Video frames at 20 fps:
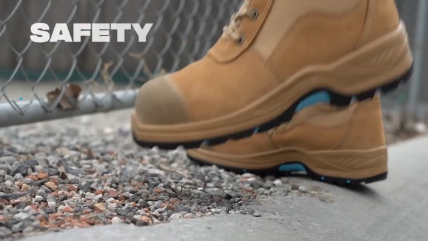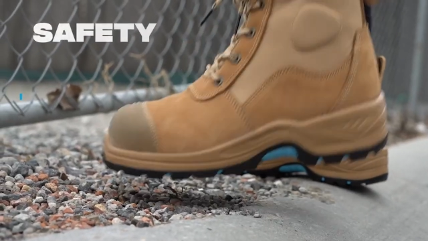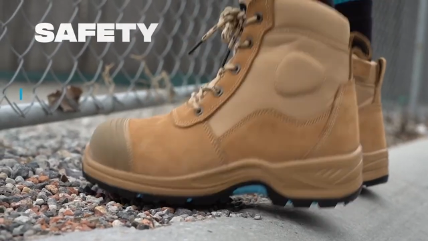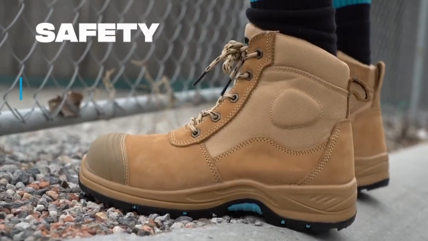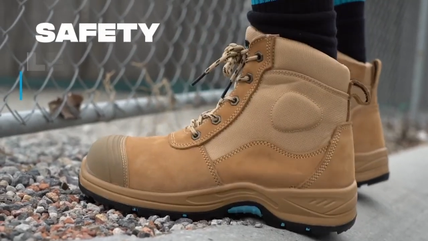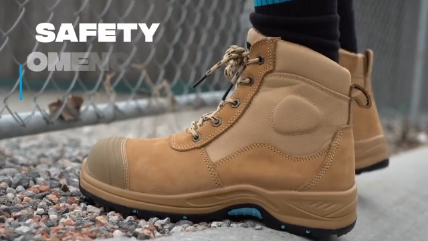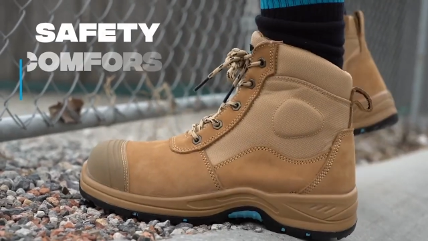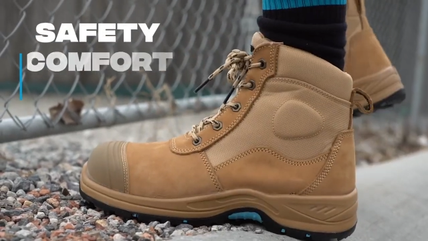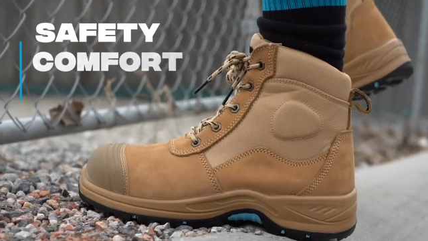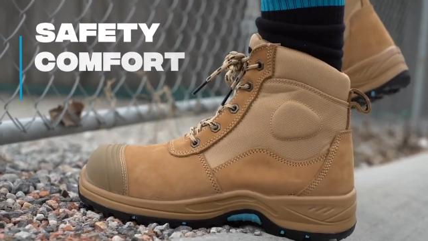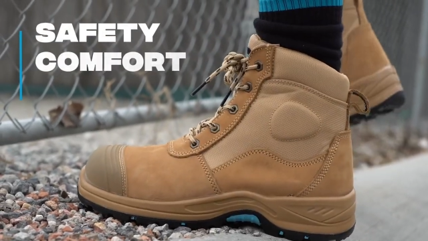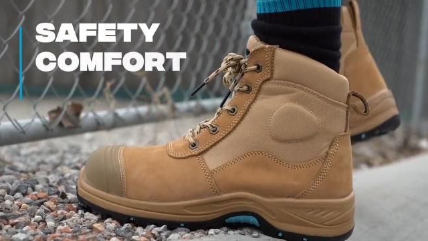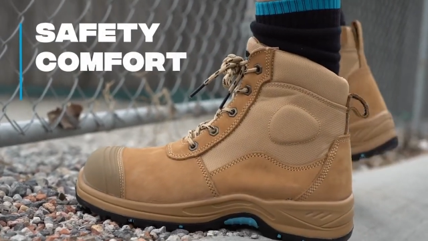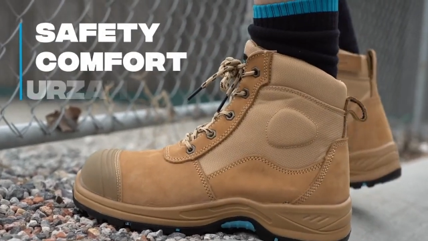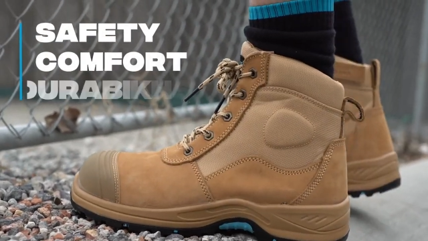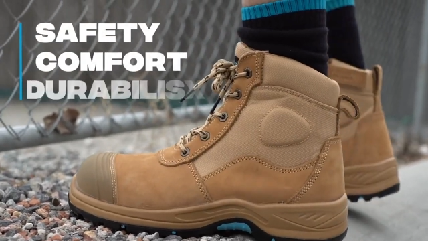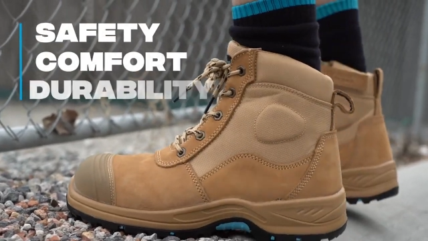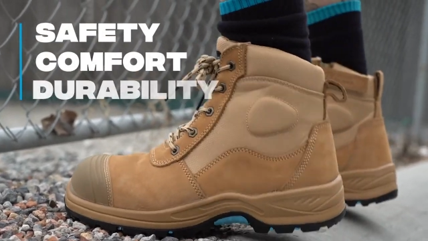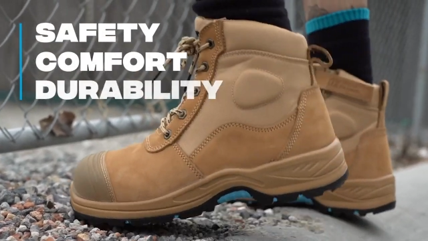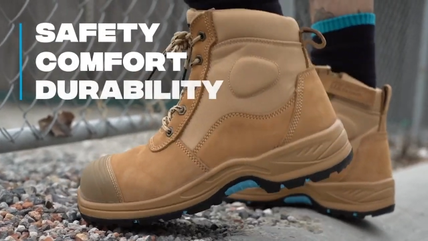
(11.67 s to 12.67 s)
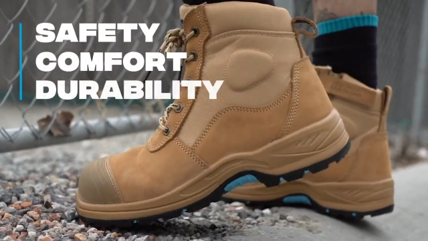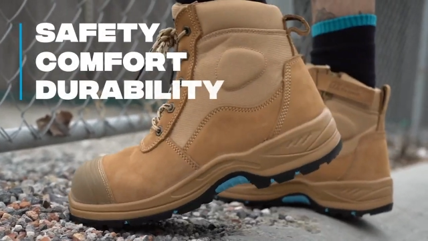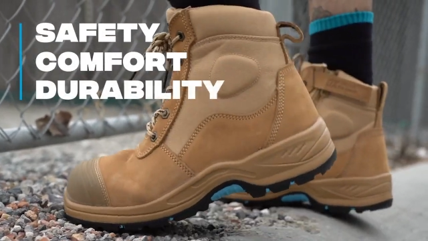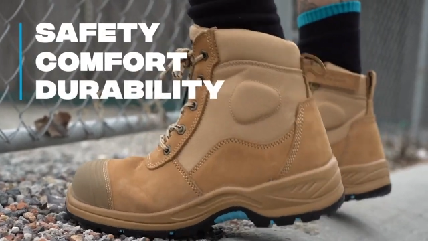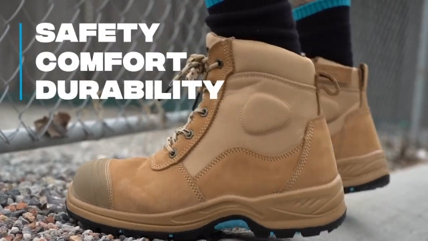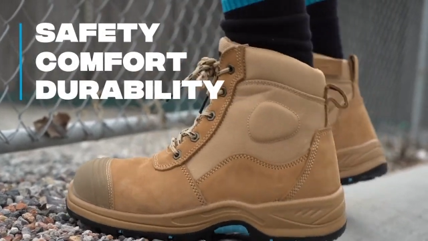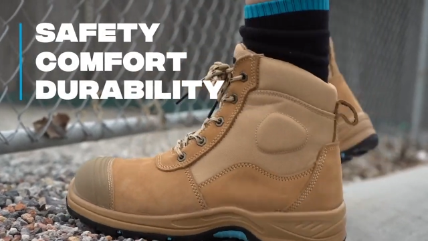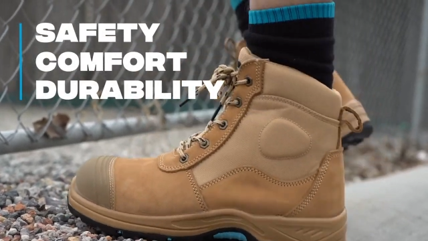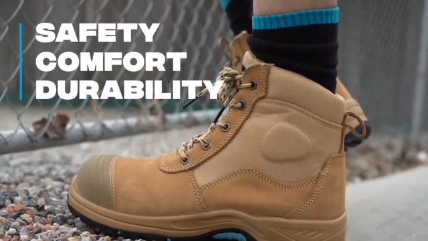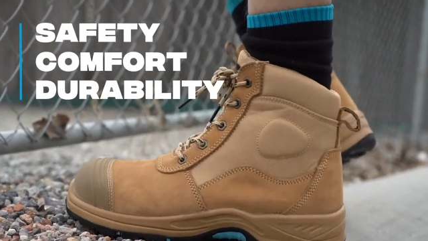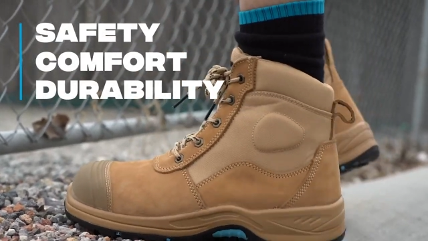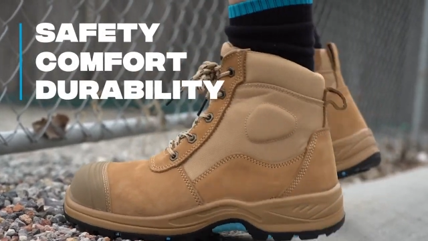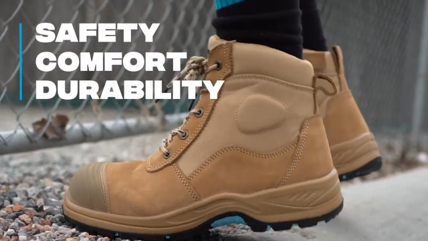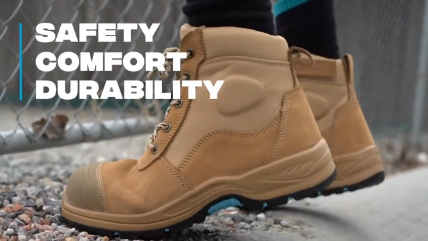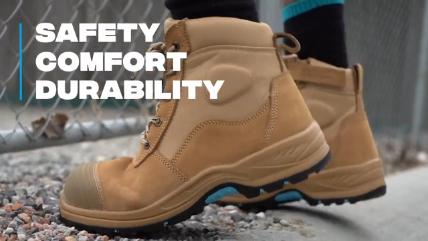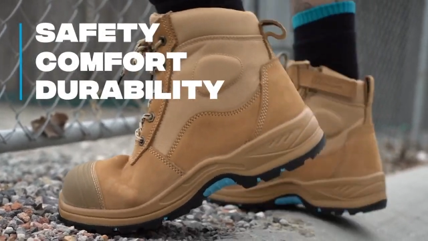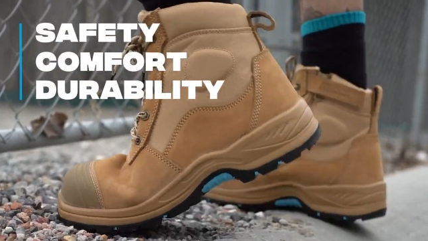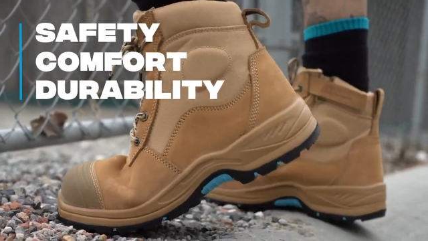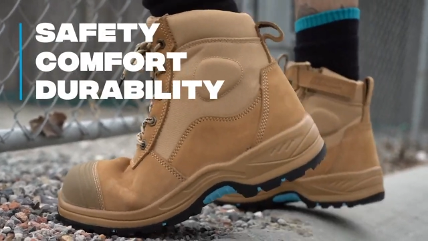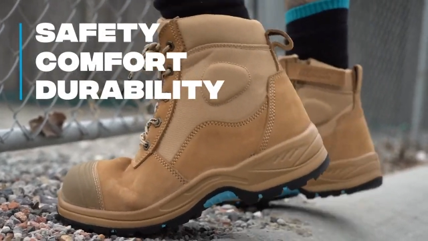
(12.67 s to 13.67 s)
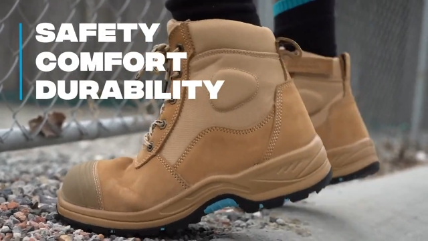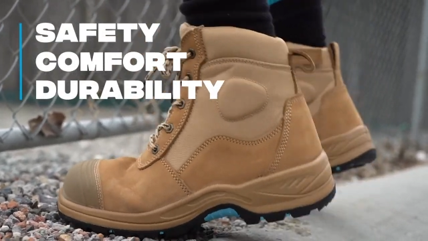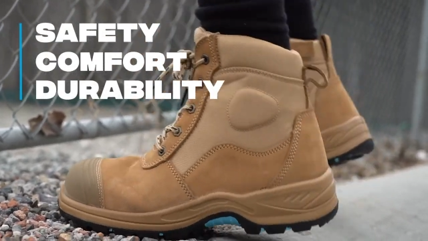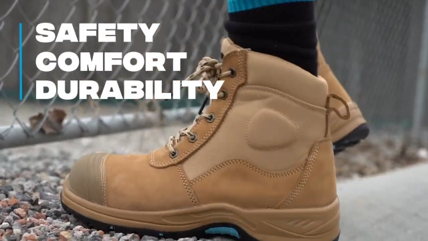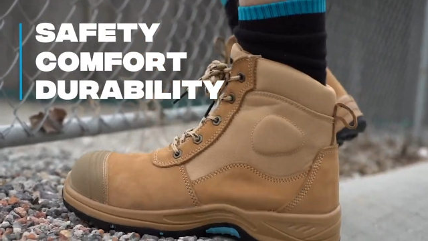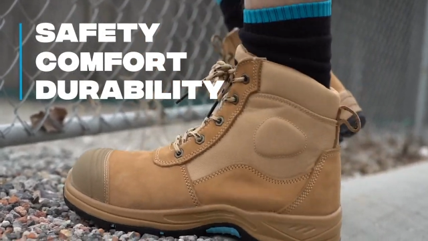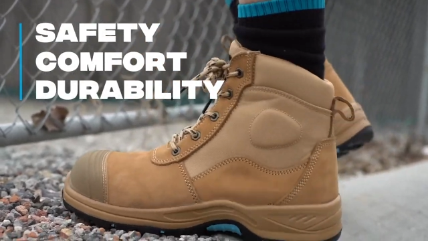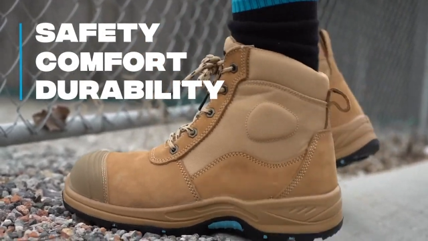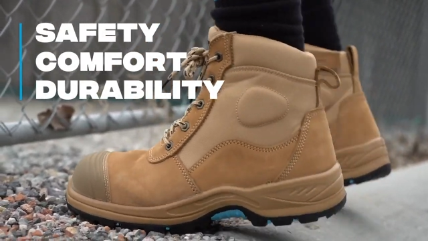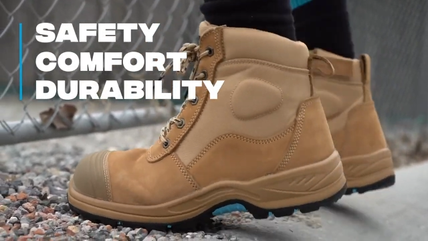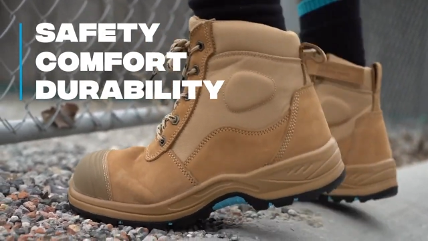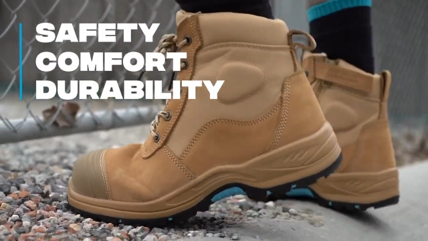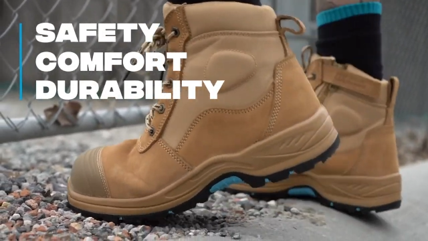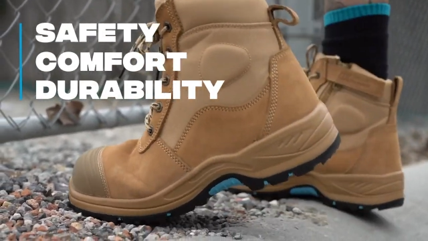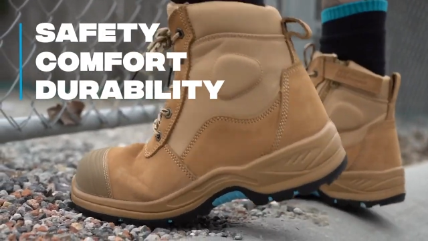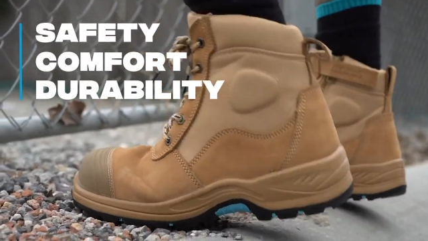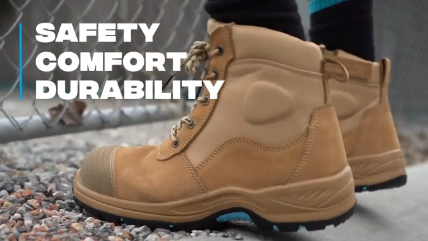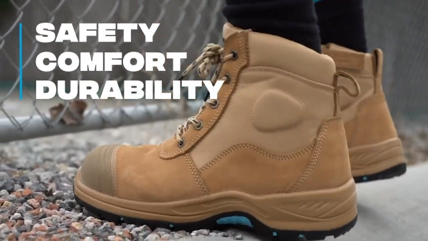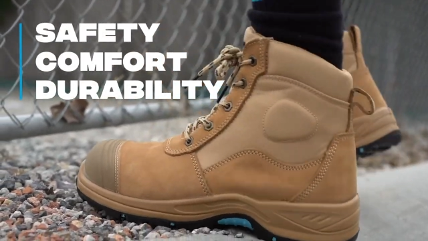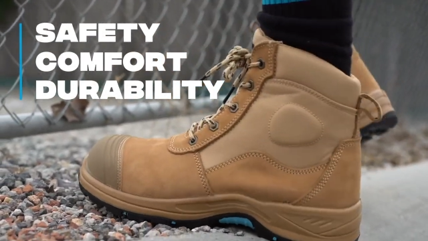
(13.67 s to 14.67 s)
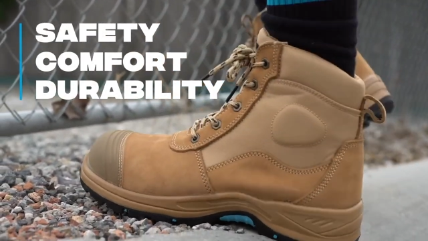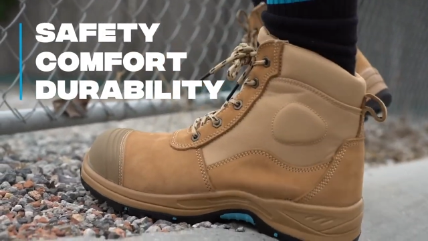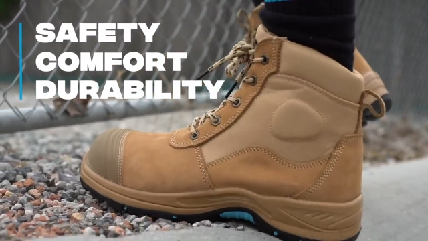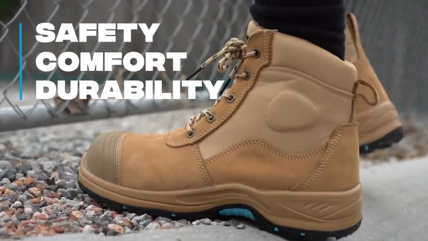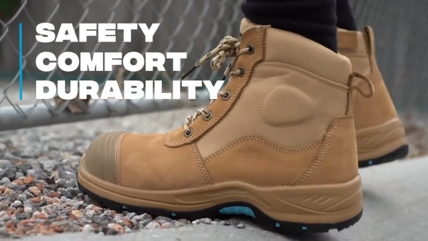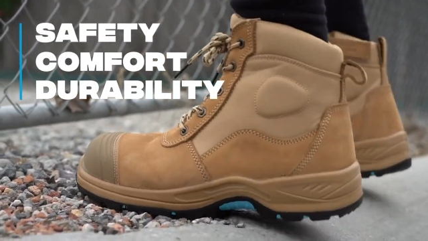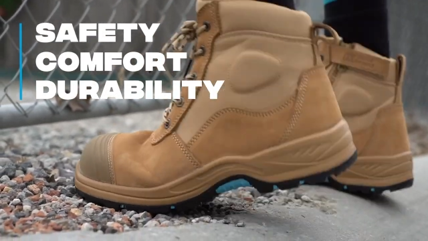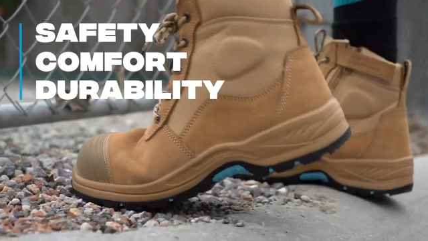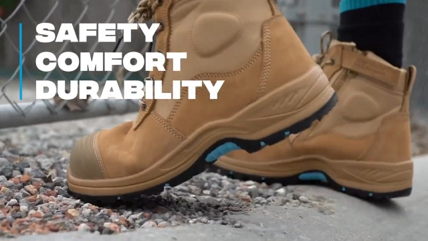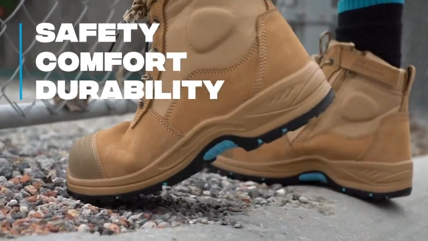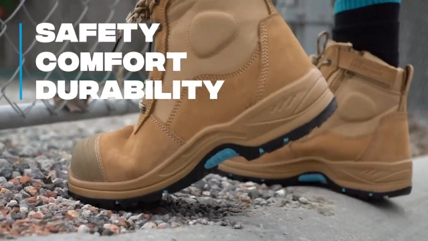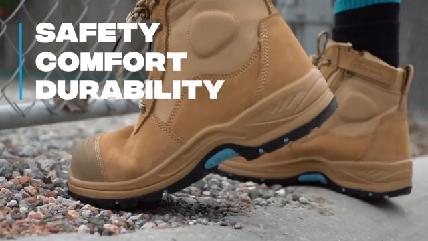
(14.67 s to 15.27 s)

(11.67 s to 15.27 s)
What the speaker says: [unreadable: no face in view]